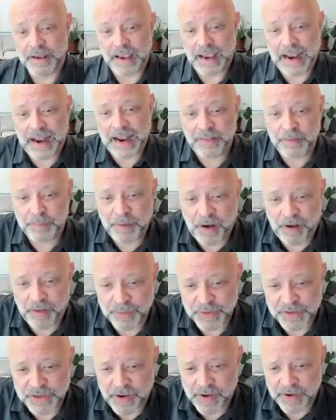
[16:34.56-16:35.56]
and the part that
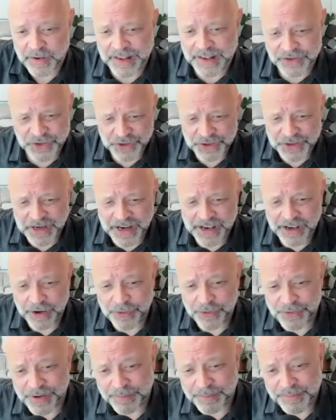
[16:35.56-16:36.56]
was going, that's just an ego
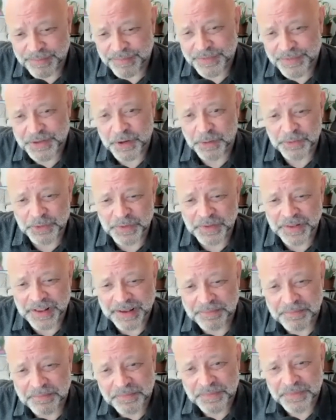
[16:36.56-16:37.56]
trip. Stop doing that.